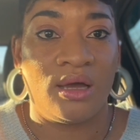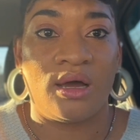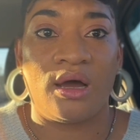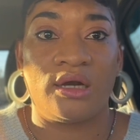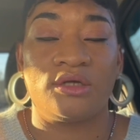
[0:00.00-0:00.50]

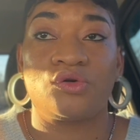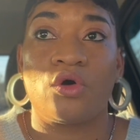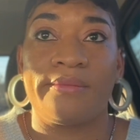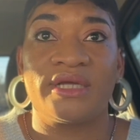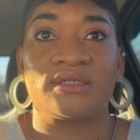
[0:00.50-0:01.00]
And it
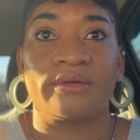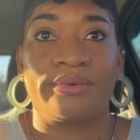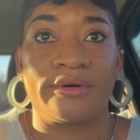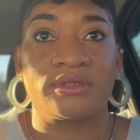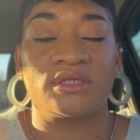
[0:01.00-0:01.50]
torments the
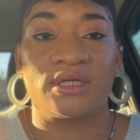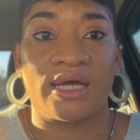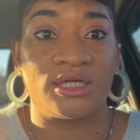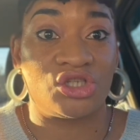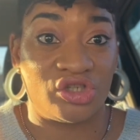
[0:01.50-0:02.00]
person
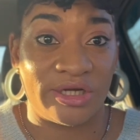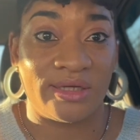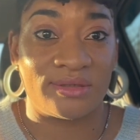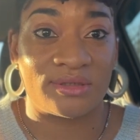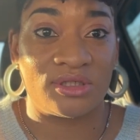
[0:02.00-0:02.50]
that is
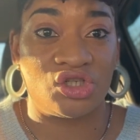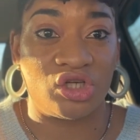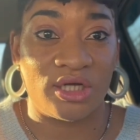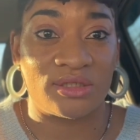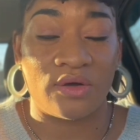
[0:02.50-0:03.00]
jealous. The
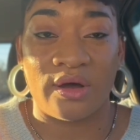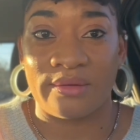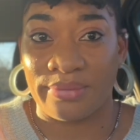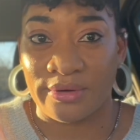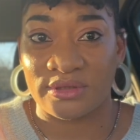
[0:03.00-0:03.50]

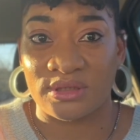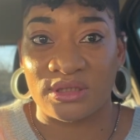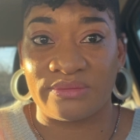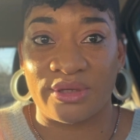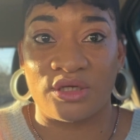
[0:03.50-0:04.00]
jealous-hearted person
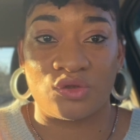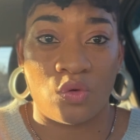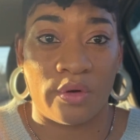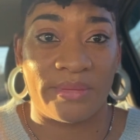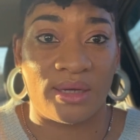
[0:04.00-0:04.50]
is being
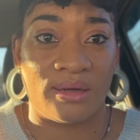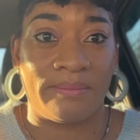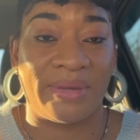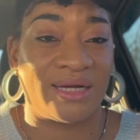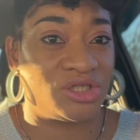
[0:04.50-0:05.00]
tormented
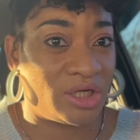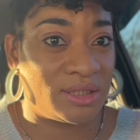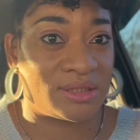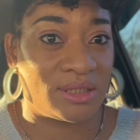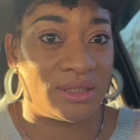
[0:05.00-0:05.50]
by
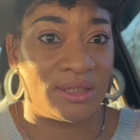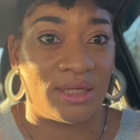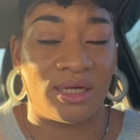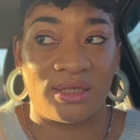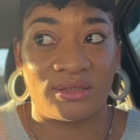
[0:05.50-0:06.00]
jealousy
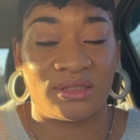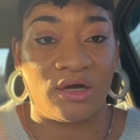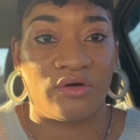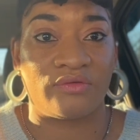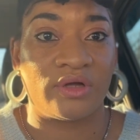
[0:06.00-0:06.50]
in
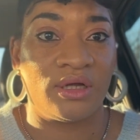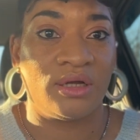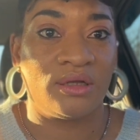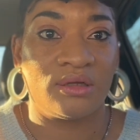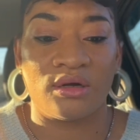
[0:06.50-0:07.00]
itself.
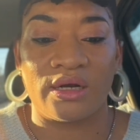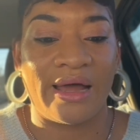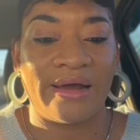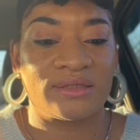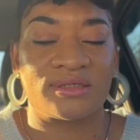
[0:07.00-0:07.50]
There are a
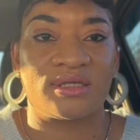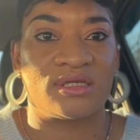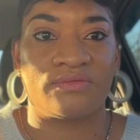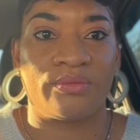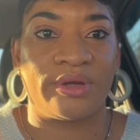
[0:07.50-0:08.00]
lot of
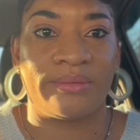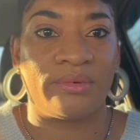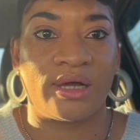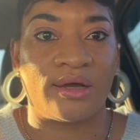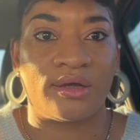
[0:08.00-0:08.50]
successful
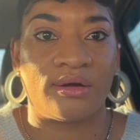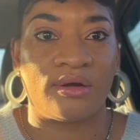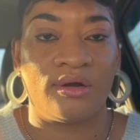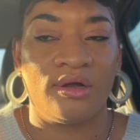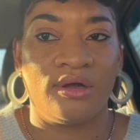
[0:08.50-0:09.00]
people out here.
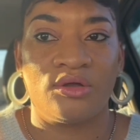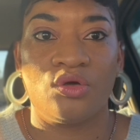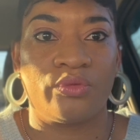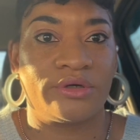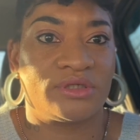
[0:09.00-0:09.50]

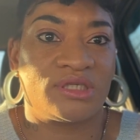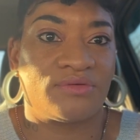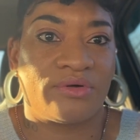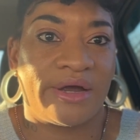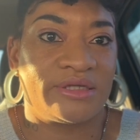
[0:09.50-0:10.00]
You run yourself
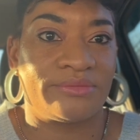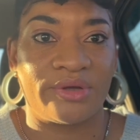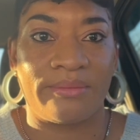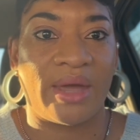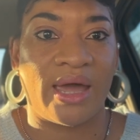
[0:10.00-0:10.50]
crazy
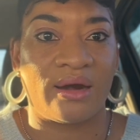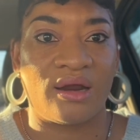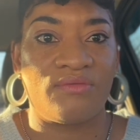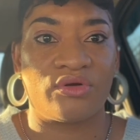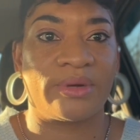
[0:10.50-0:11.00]
being mad at
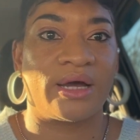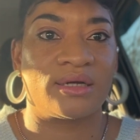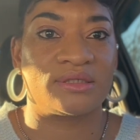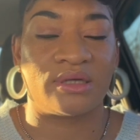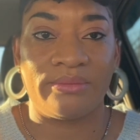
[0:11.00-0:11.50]

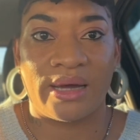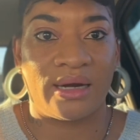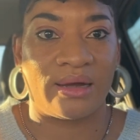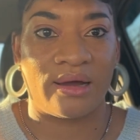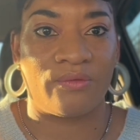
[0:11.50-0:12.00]
everybody.
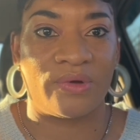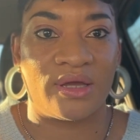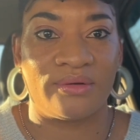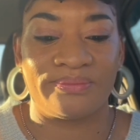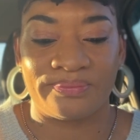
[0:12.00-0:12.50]
Somebody got to win.